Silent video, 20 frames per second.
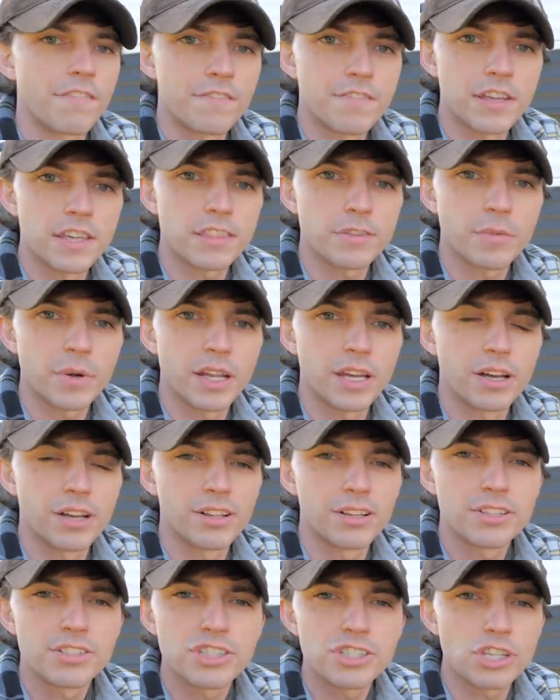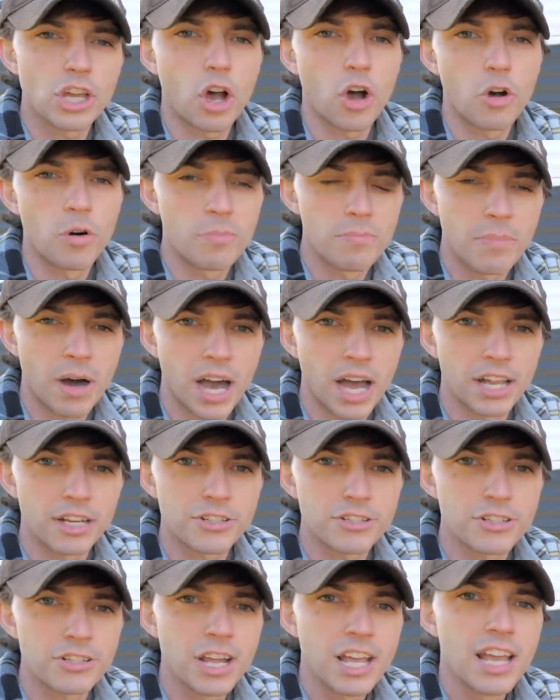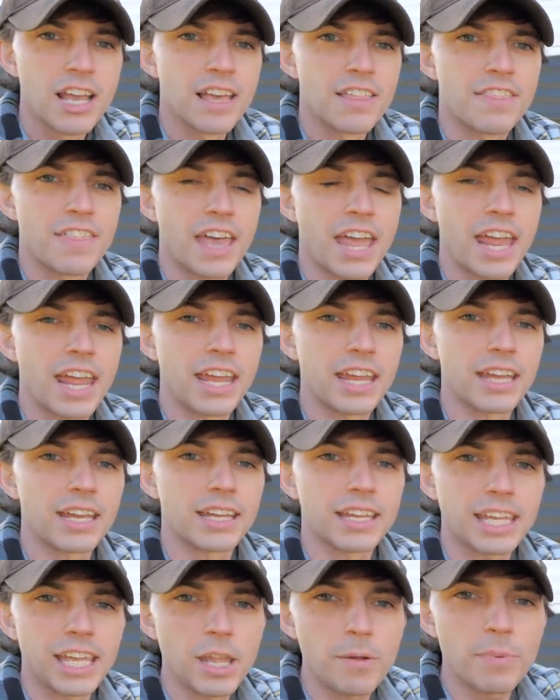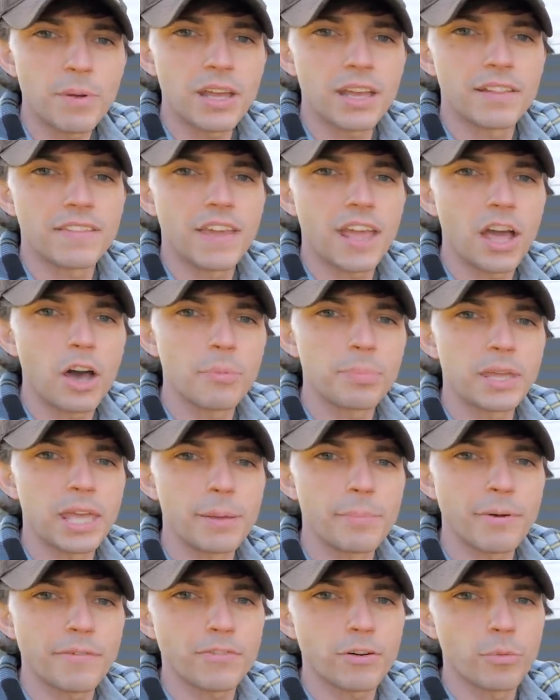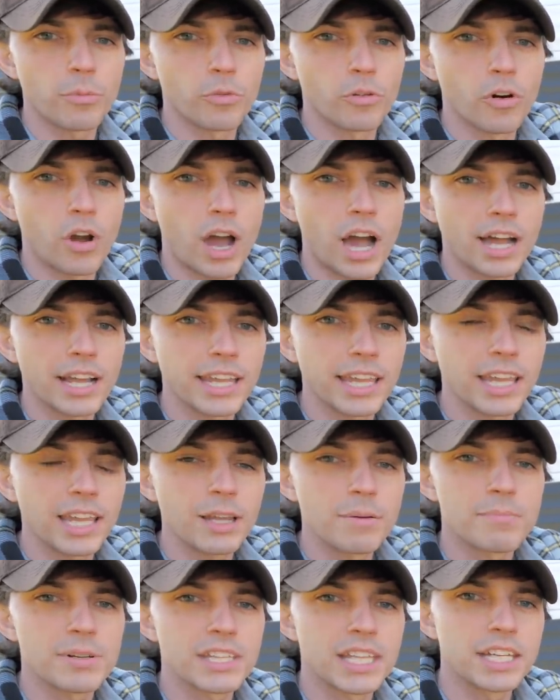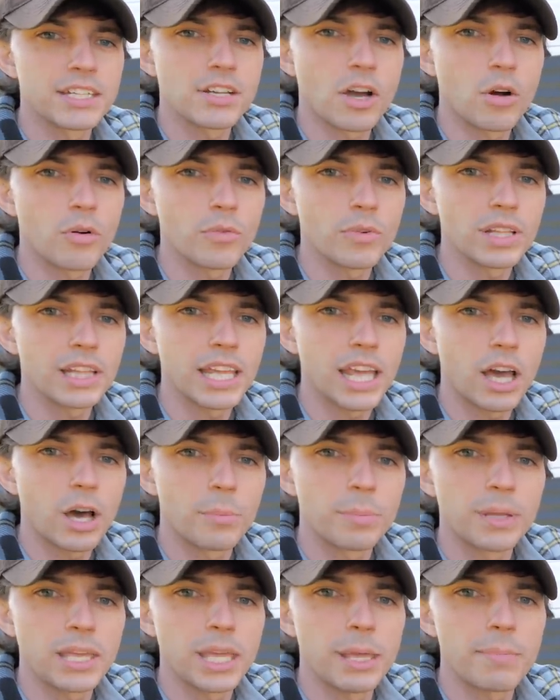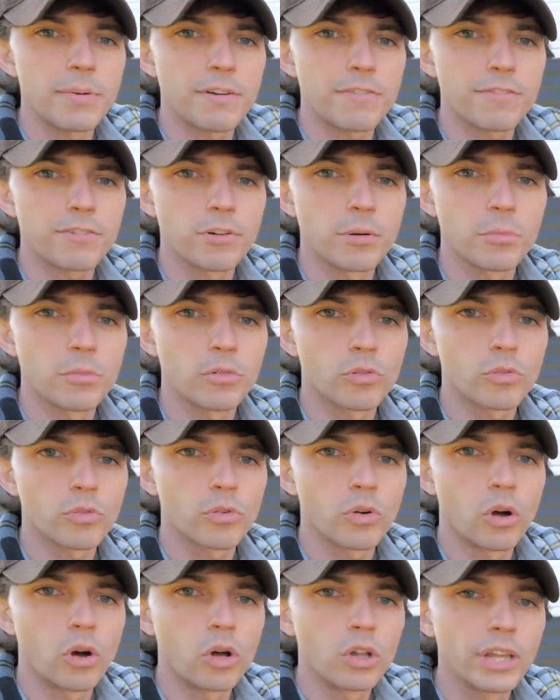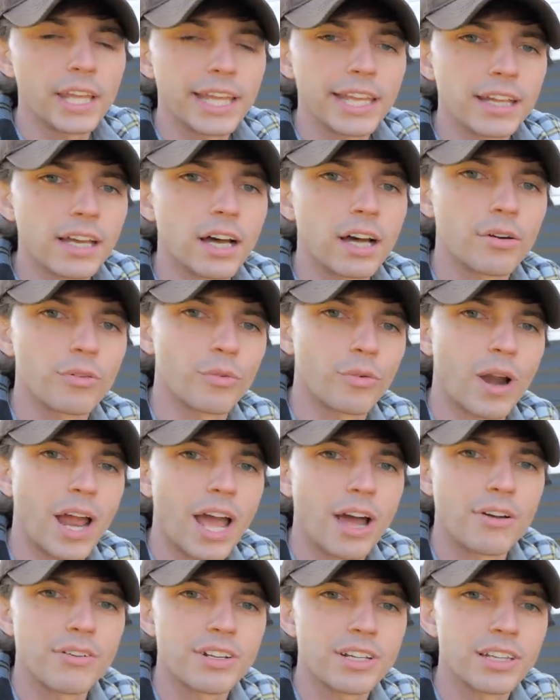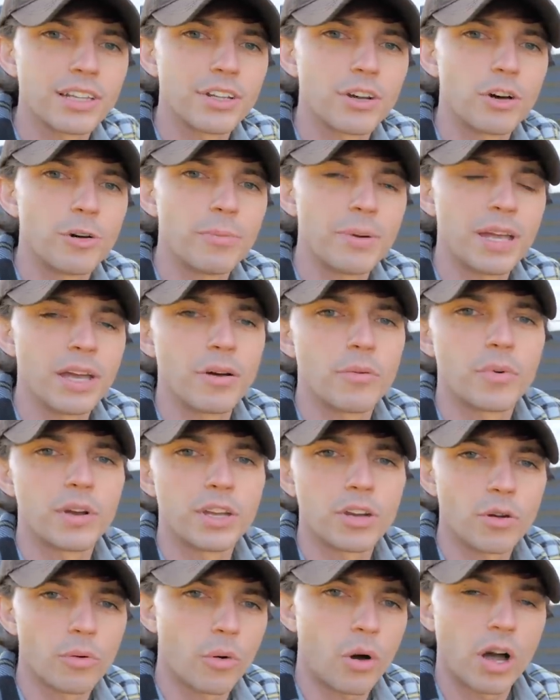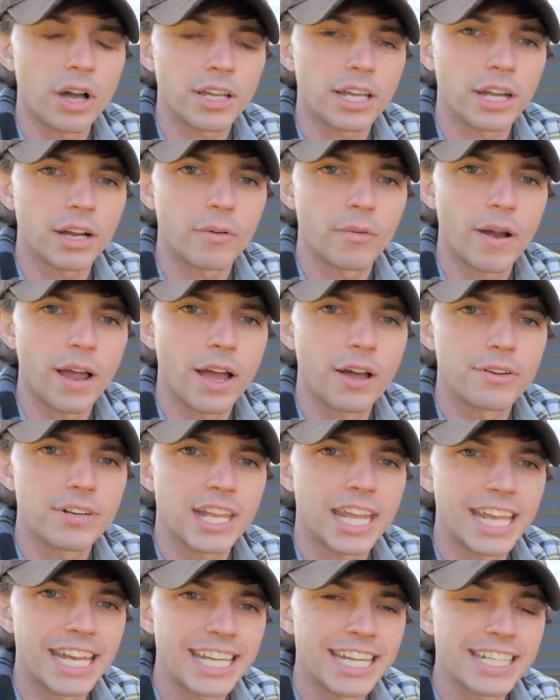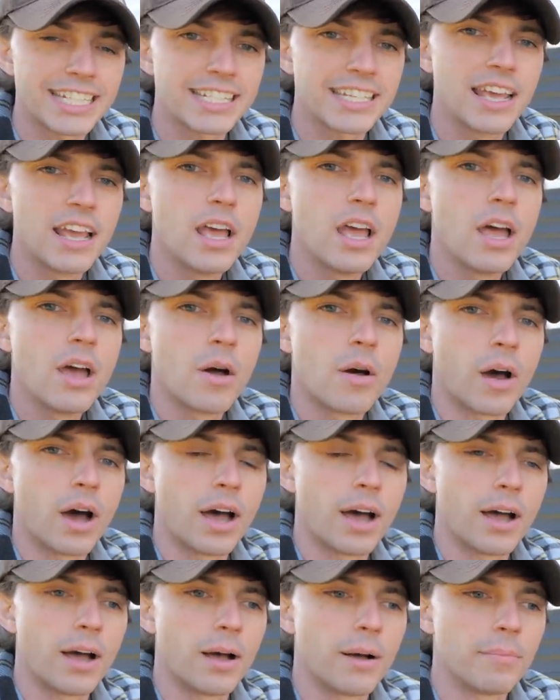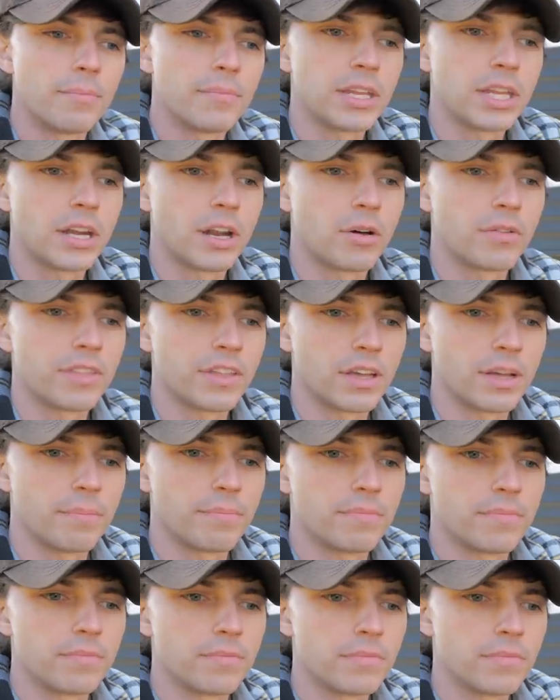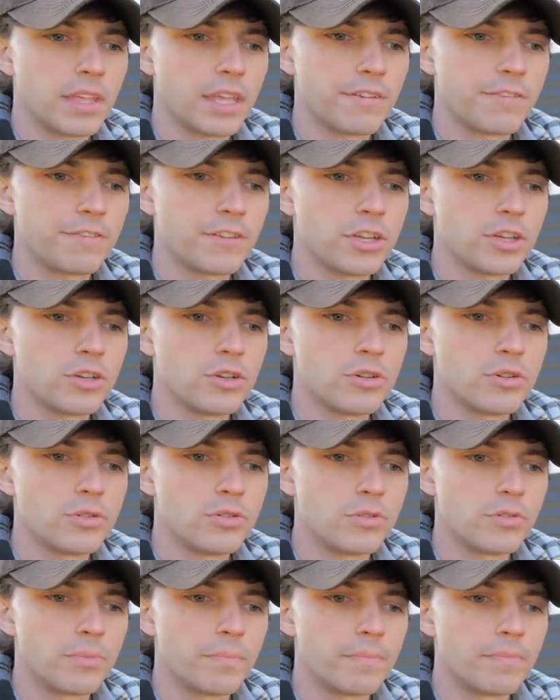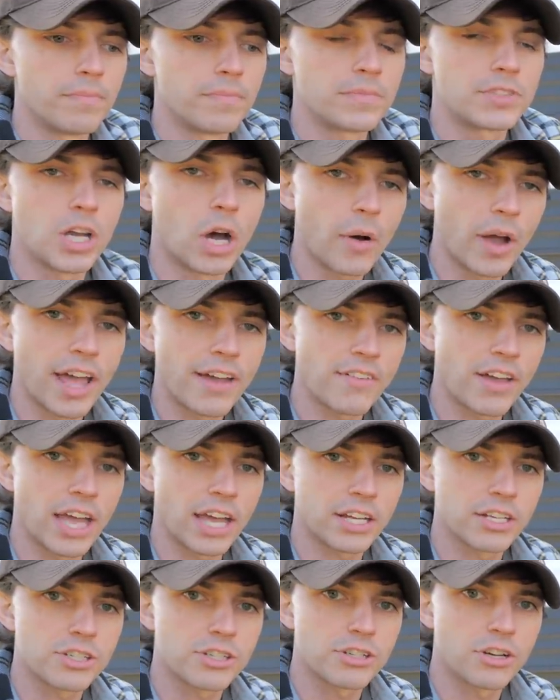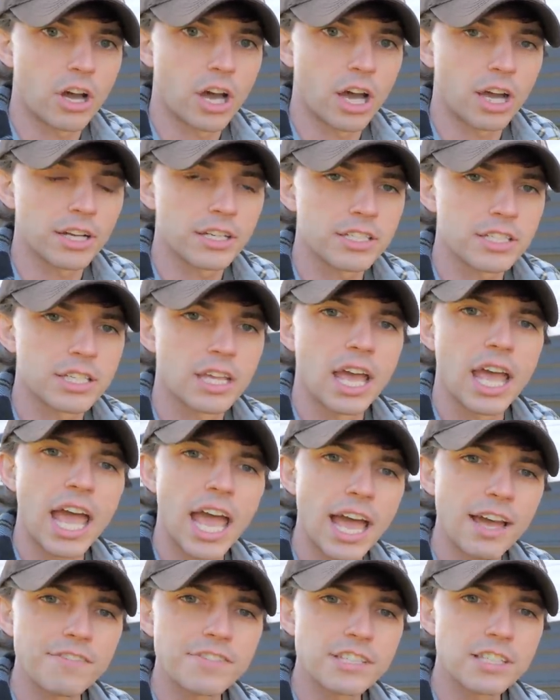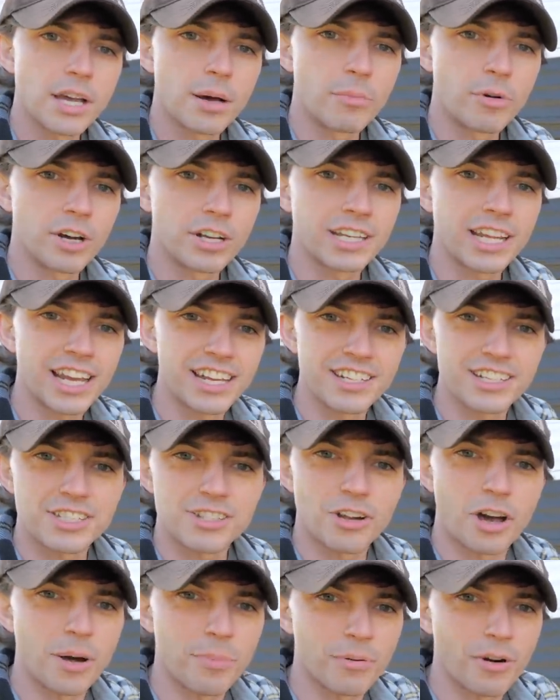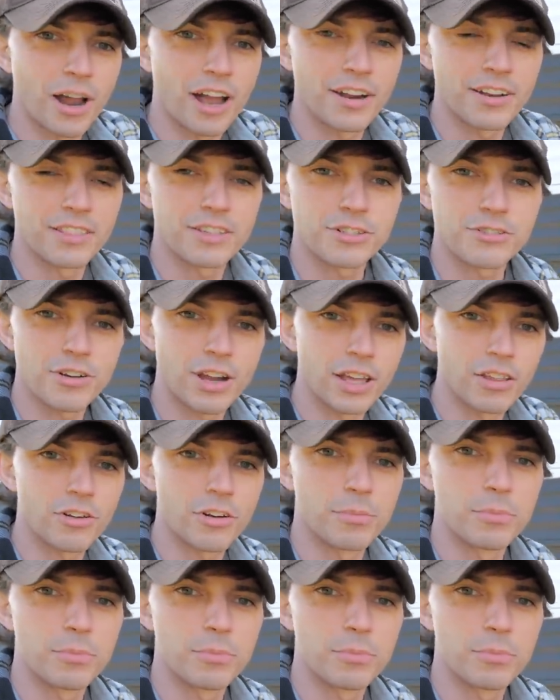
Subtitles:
fifth wheel so much. They help keep it from rocking, but they don't really help keep it from rolling around a little bit when you're walking around in it. You know, if you don't have X-Chocks, have someone kind of stomp around in the trailer